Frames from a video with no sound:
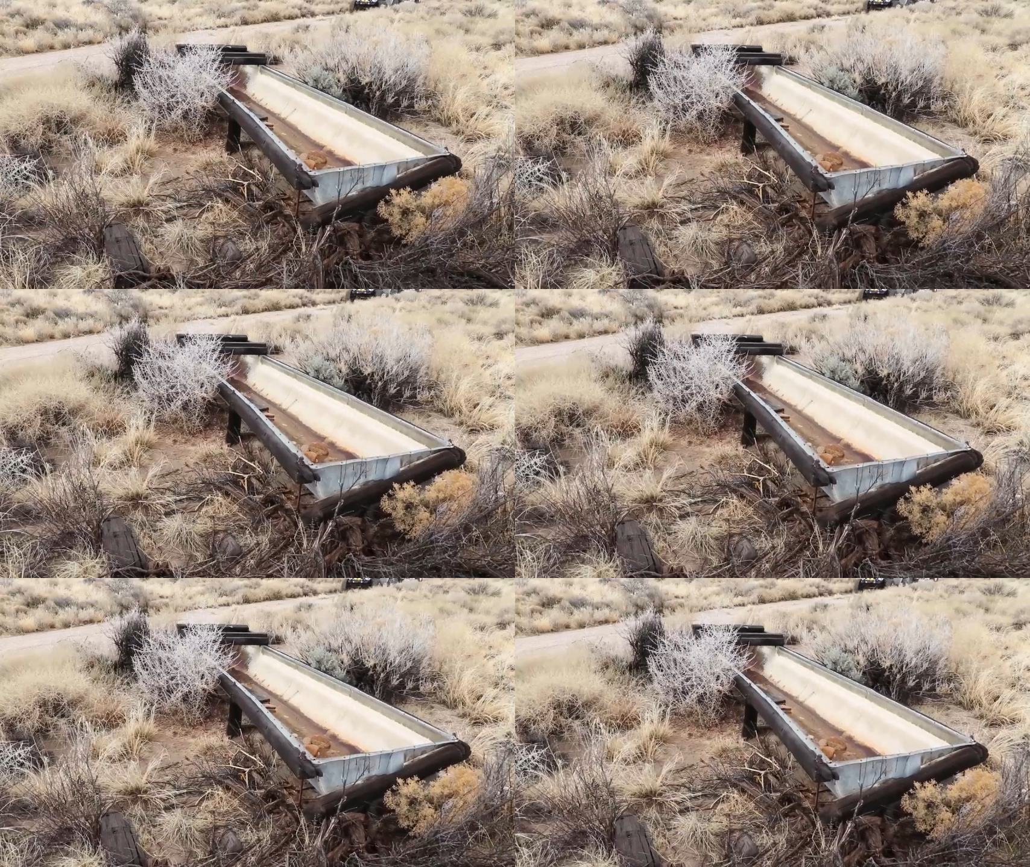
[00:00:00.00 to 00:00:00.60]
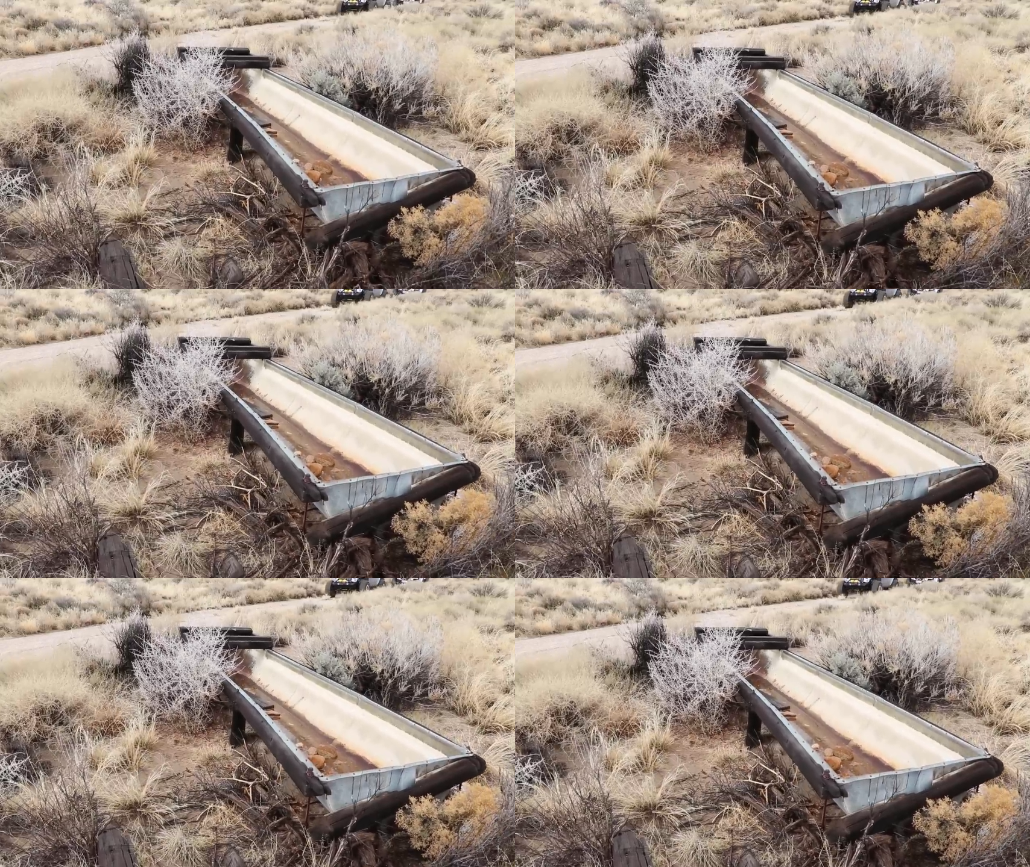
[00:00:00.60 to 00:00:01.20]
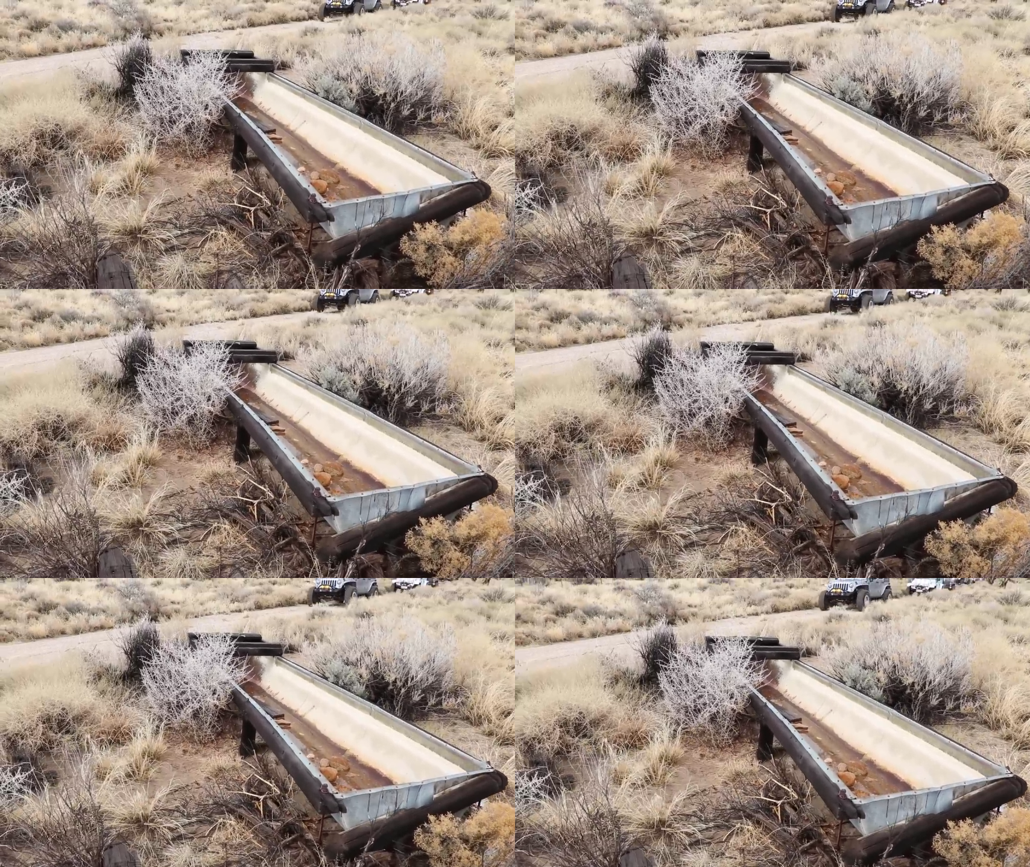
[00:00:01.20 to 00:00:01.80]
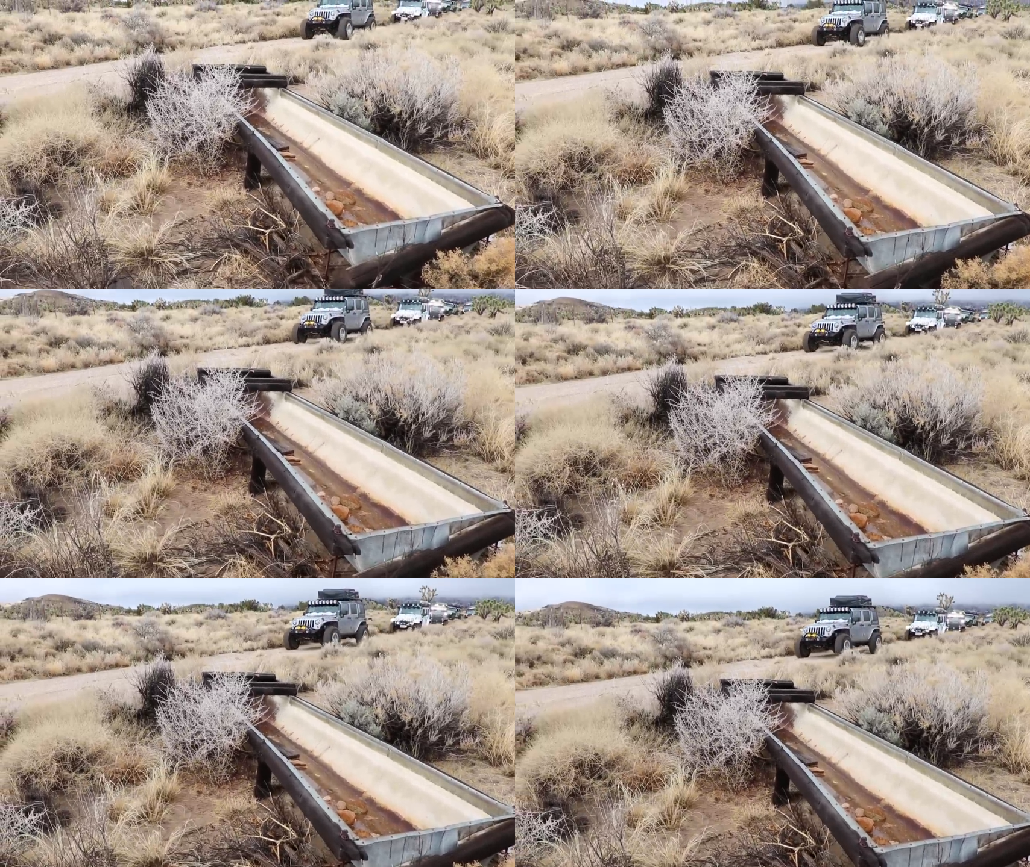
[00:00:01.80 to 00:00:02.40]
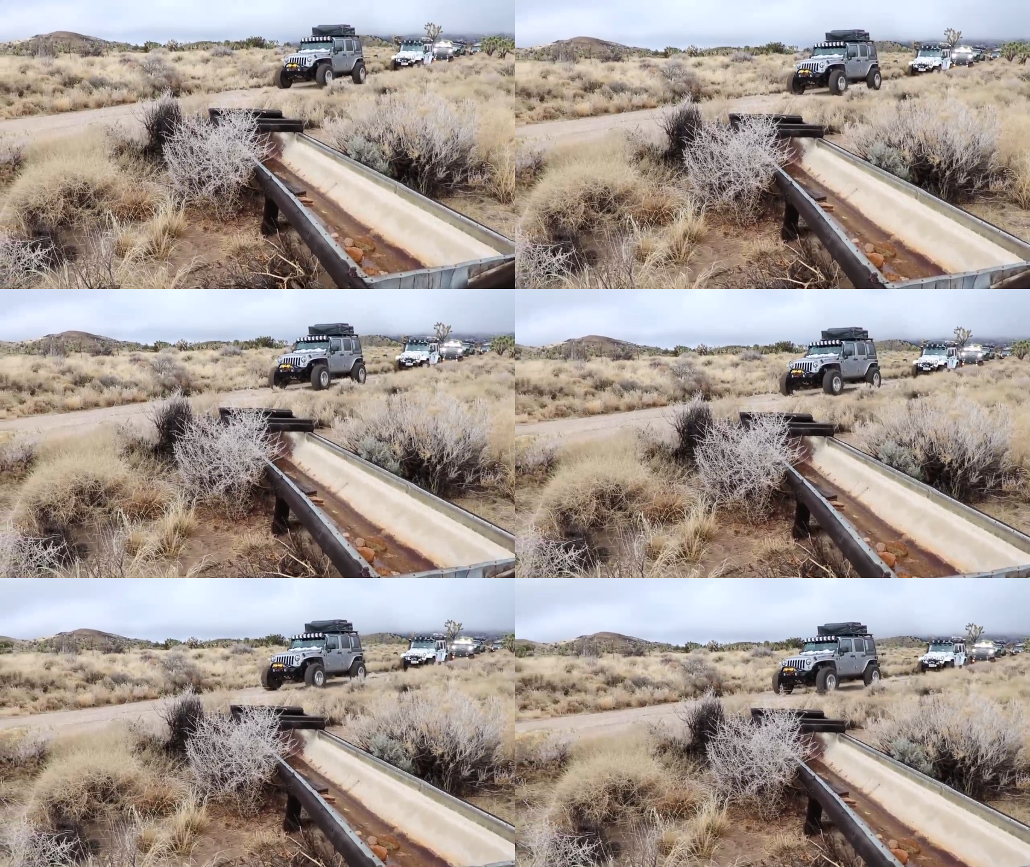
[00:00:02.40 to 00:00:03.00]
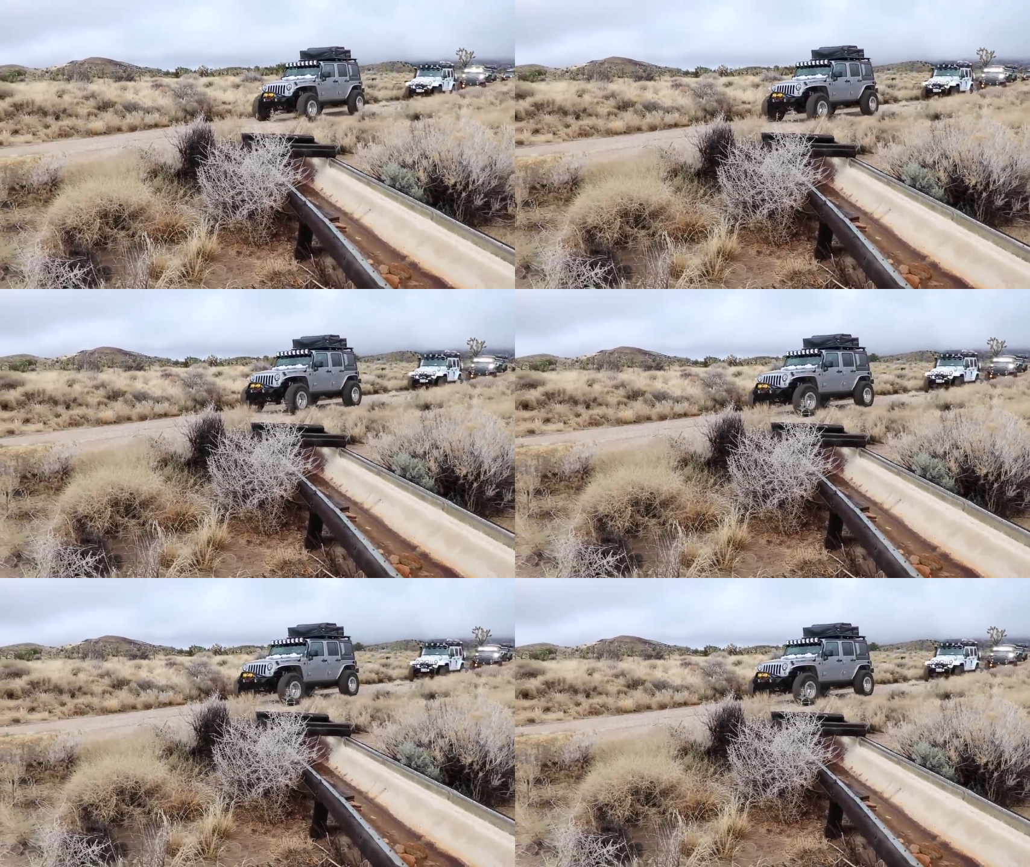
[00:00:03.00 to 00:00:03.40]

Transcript: (no speaker visible)